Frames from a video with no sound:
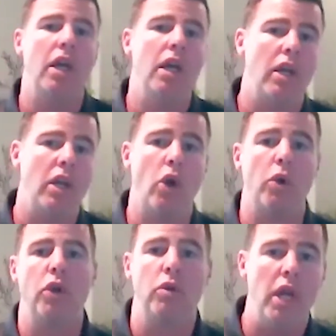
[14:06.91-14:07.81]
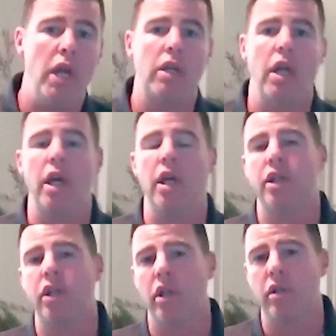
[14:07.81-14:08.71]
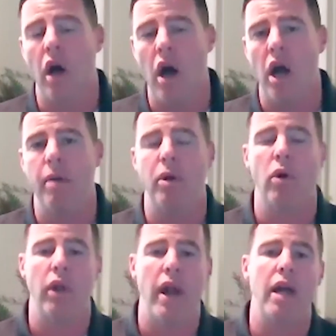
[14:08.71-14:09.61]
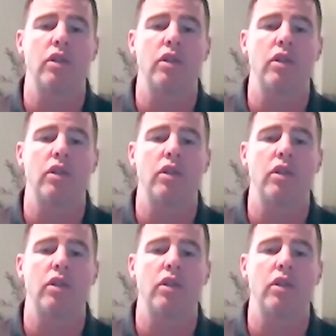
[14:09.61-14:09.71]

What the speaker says: and uniqueness and time and all of that.